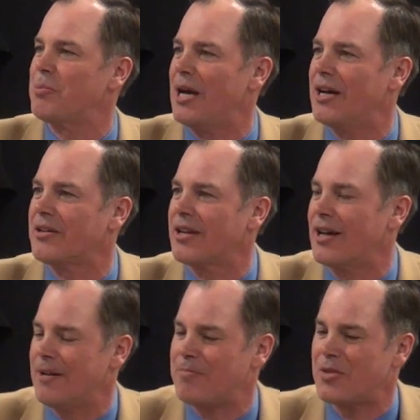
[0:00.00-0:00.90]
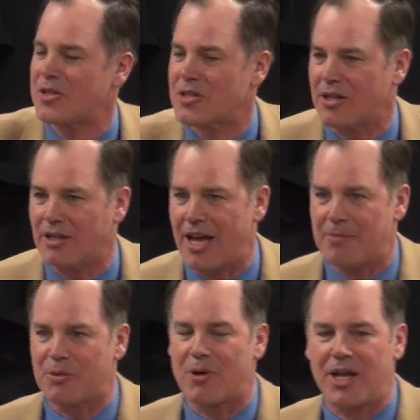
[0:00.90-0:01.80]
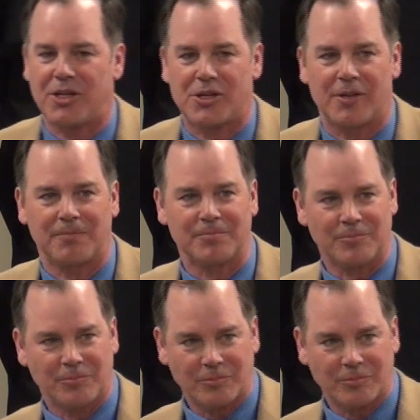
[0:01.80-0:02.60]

about this collaboration